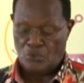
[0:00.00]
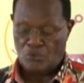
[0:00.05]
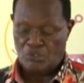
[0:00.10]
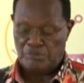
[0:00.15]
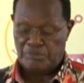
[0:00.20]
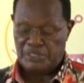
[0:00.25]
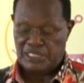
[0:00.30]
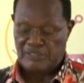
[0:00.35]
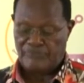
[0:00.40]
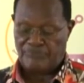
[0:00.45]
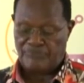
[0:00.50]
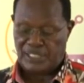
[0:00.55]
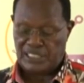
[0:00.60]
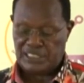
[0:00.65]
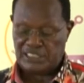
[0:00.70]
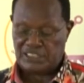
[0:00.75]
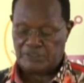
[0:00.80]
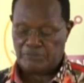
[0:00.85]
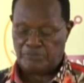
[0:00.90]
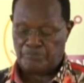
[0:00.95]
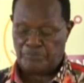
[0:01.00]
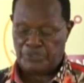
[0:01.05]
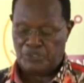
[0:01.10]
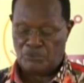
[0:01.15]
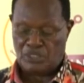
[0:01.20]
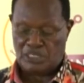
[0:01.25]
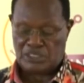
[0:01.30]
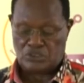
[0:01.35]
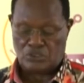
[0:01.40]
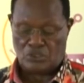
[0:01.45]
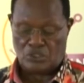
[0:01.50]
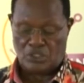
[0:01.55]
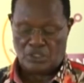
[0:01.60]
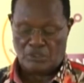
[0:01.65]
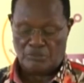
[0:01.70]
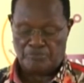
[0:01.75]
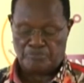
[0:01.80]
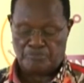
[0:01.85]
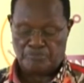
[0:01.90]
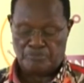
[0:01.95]
will be the first pure
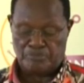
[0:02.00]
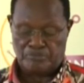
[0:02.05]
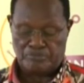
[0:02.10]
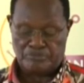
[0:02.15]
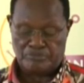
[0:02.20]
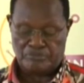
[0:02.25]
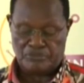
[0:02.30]
toll